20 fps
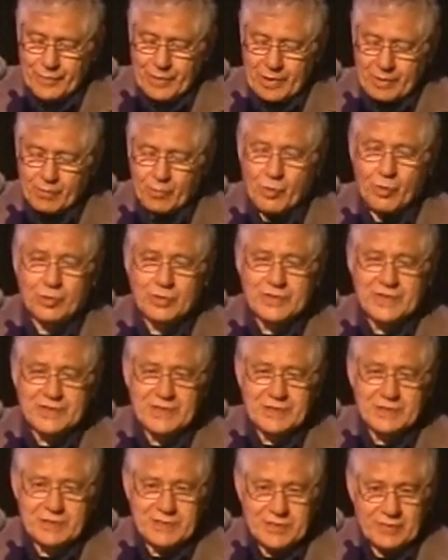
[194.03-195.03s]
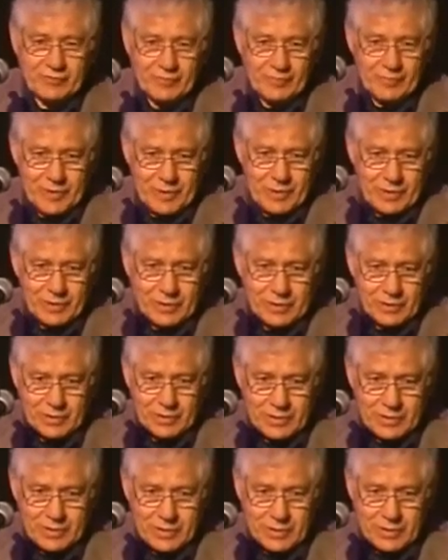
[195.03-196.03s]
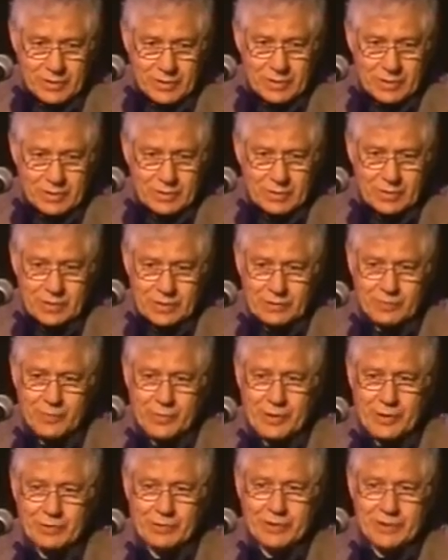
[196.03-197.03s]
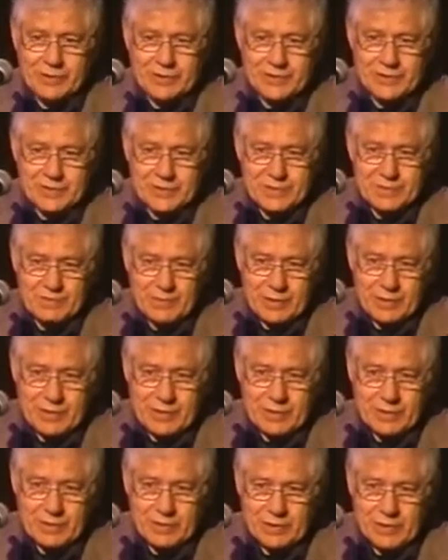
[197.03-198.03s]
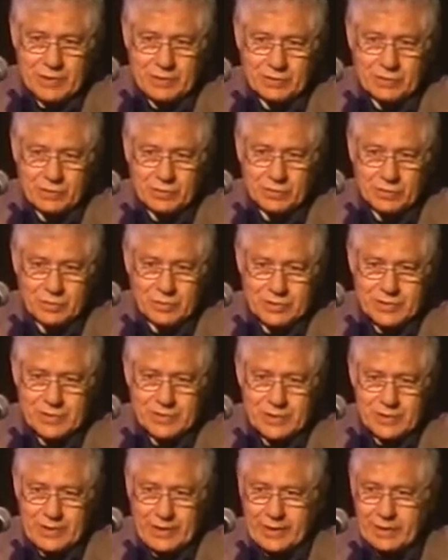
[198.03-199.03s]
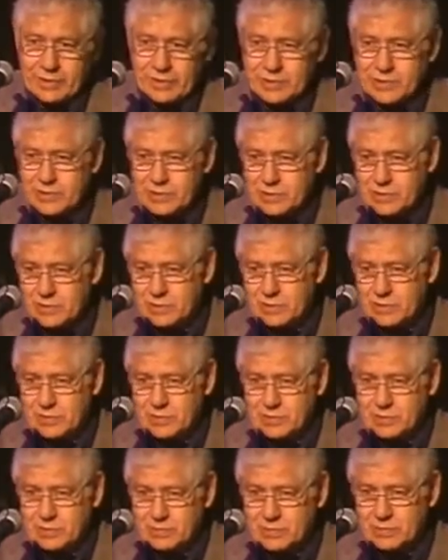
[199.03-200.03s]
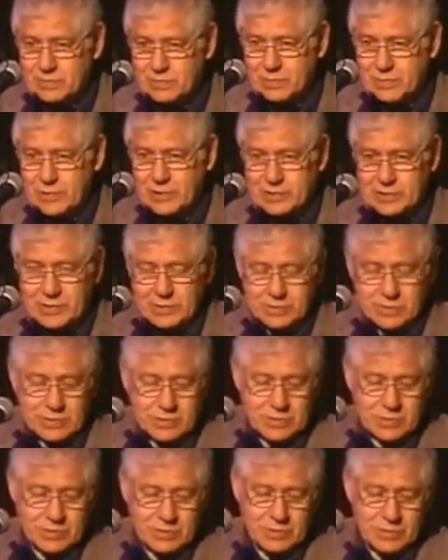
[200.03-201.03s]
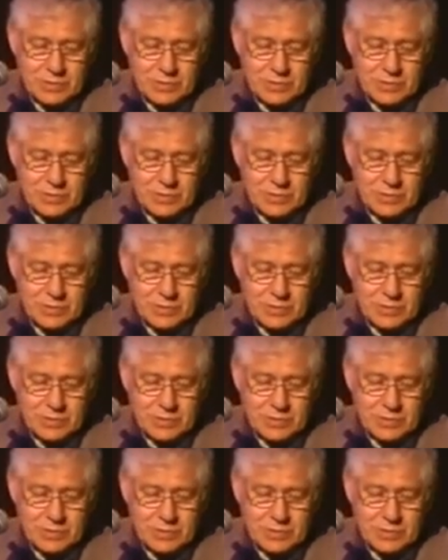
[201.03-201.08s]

Both sets of my grandparents, my uncles, aunts, cousins.